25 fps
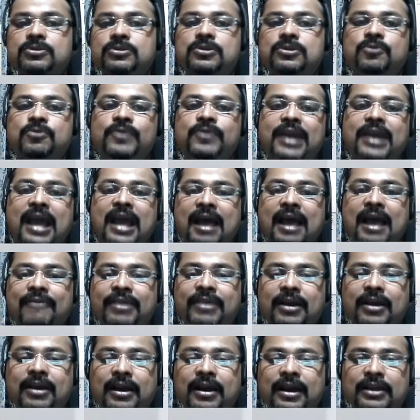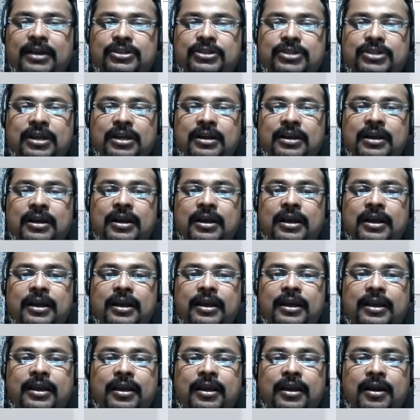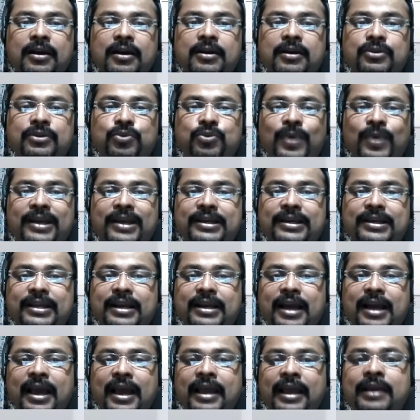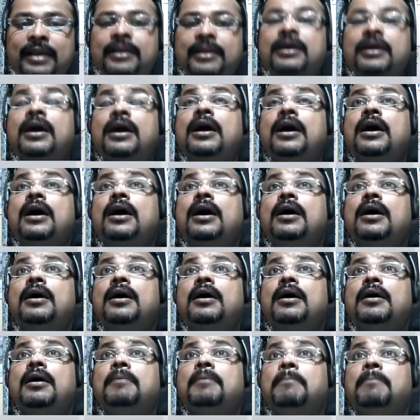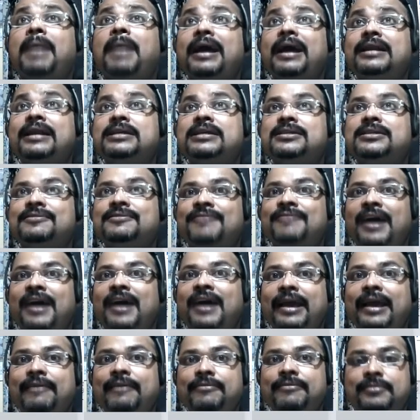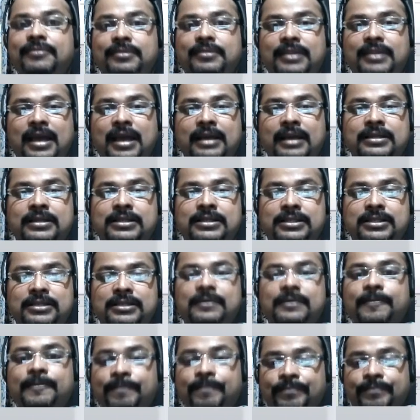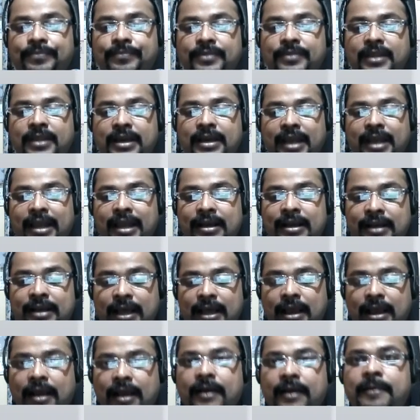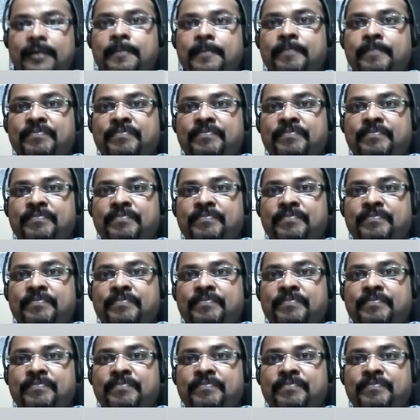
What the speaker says: So we have a connection here, 29 minus 5. That's the date there.